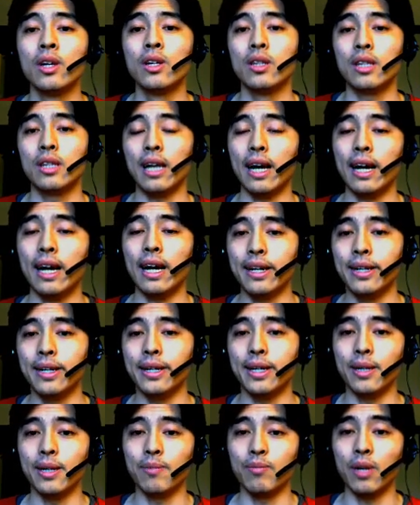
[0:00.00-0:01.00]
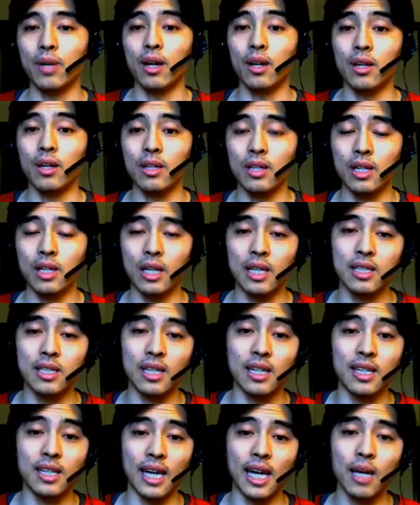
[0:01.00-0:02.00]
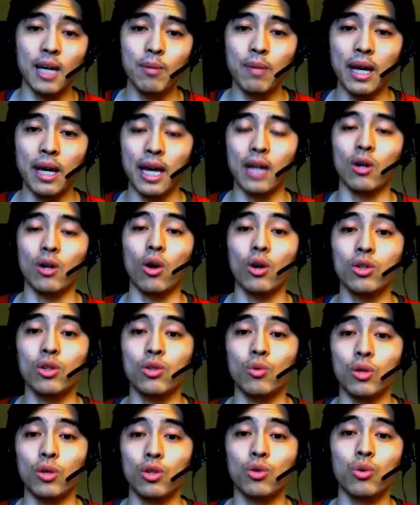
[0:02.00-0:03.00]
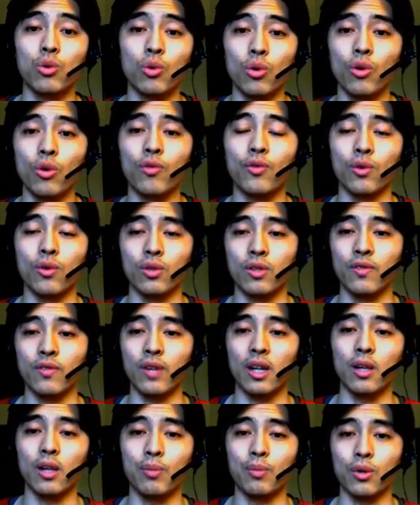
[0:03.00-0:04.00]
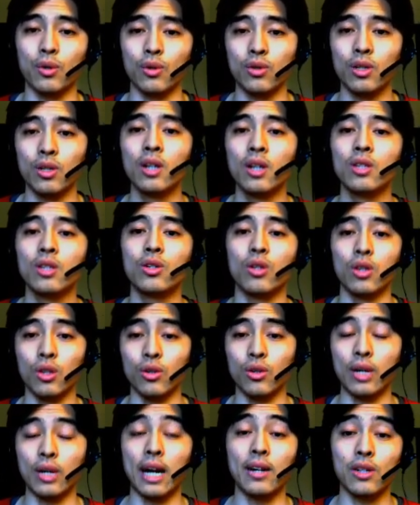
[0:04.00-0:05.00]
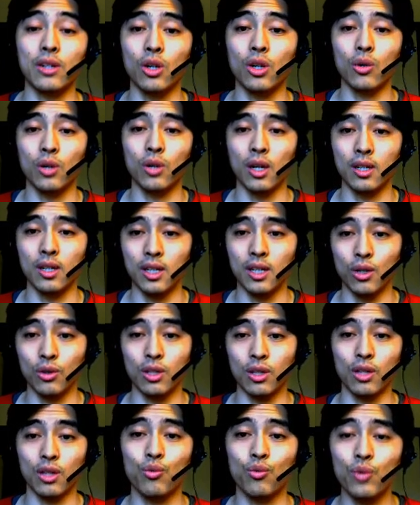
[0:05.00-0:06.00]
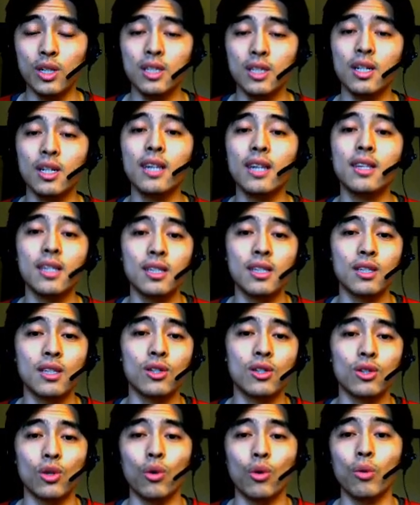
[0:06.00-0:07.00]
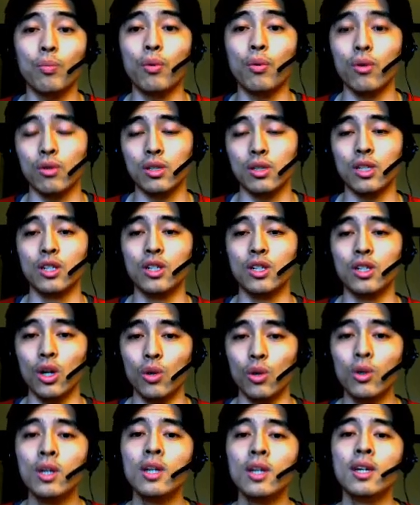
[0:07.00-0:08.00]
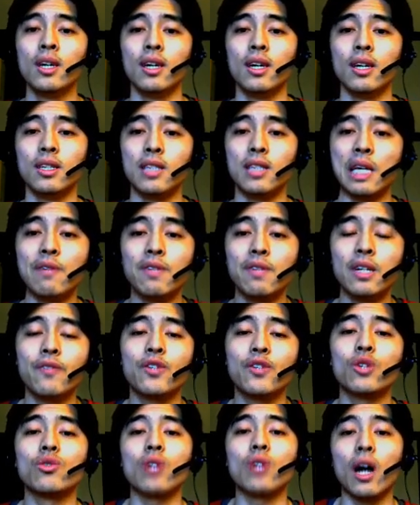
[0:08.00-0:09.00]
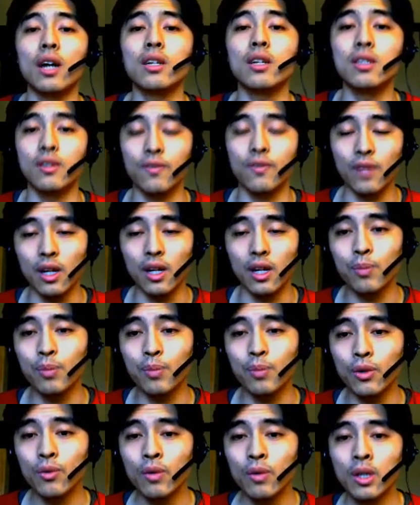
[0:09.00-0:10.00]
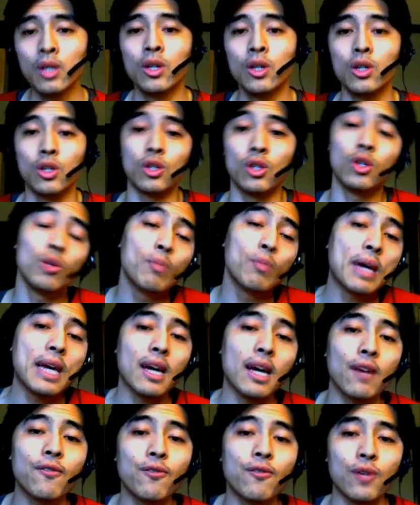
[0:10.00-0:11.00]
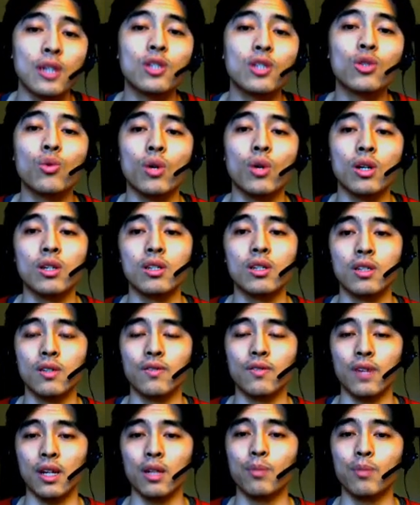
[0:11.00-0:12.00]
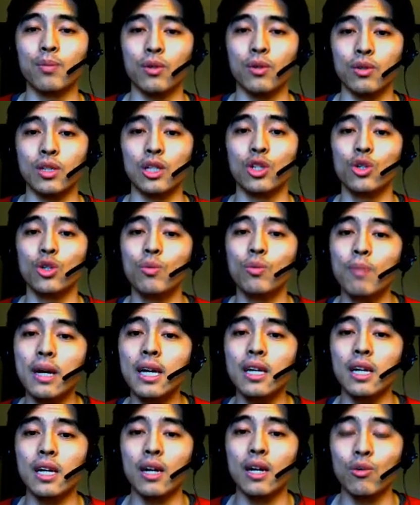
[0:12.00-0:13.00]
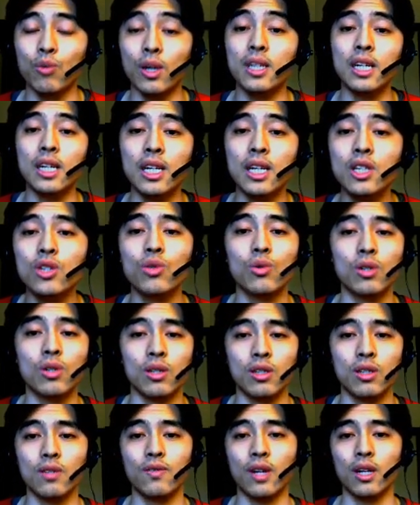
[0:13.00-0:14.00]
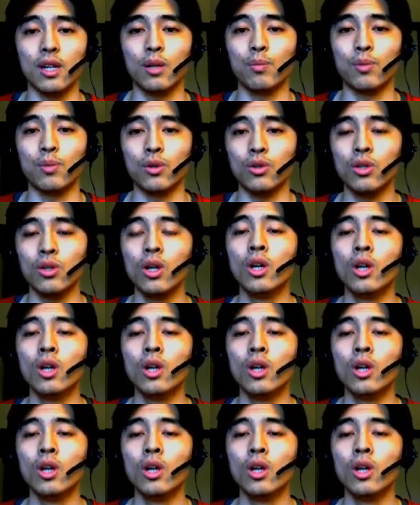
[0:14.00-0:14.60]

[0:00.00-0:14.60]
That um, uh, is a game and also a tool for developers to learn how to code on EOS. And the reason I think this is so important to know is even if you're not a developer, you may have friends who are good developers, and you may run into good developers